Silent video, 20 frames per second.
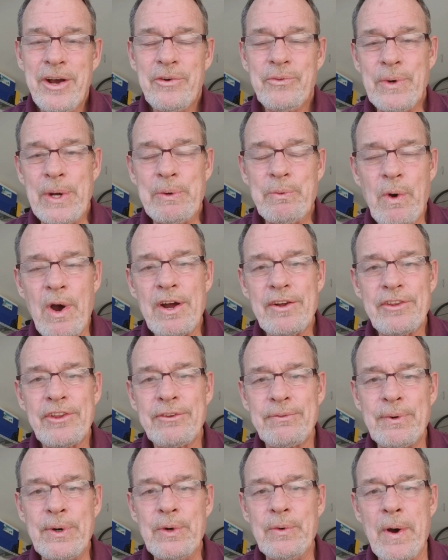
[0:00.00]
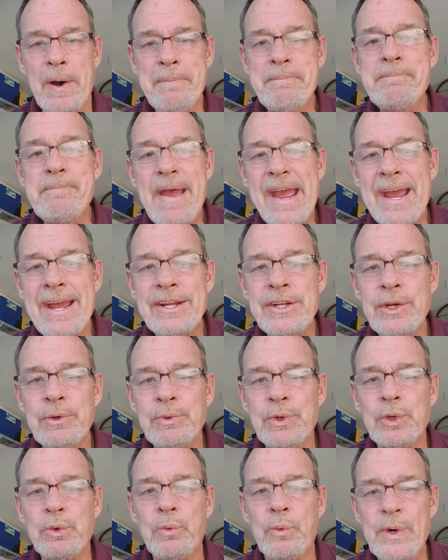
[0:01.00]
we walked through a
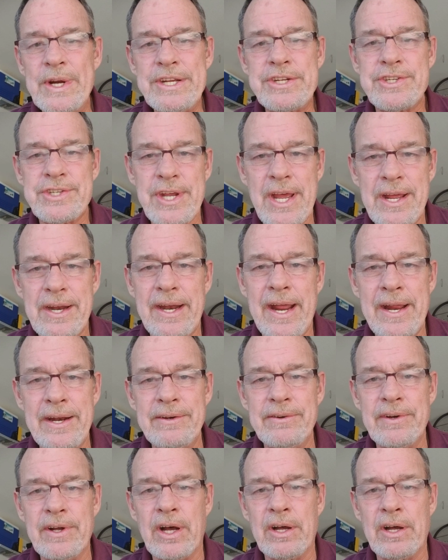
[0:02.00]
manual reset and